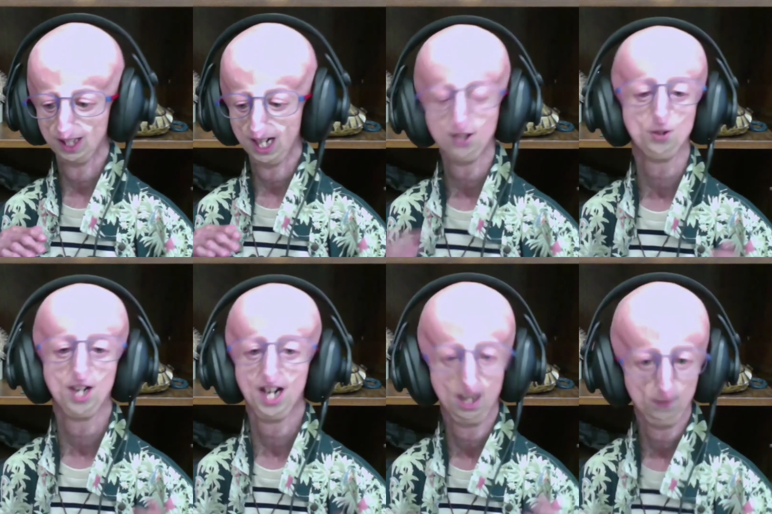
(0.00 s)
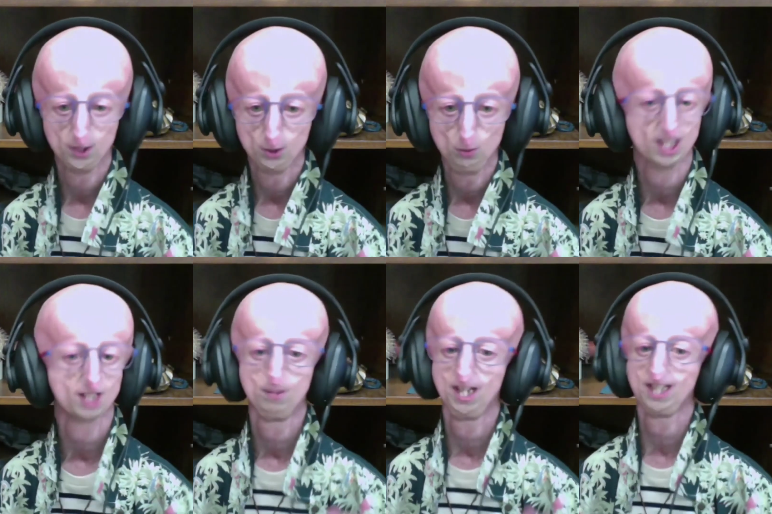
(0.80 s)
I don't have to
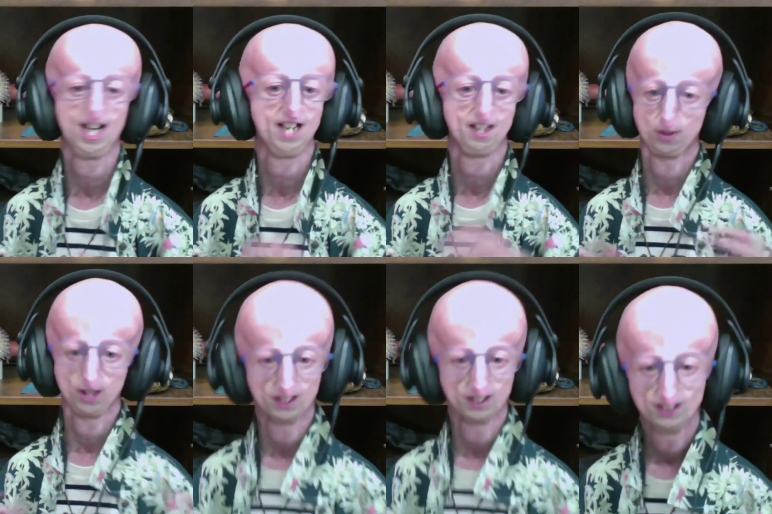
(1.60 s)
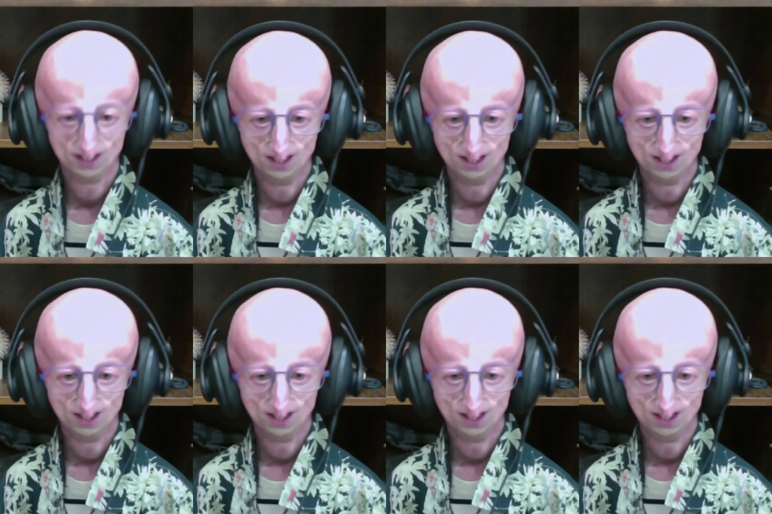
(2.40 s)
explain anything.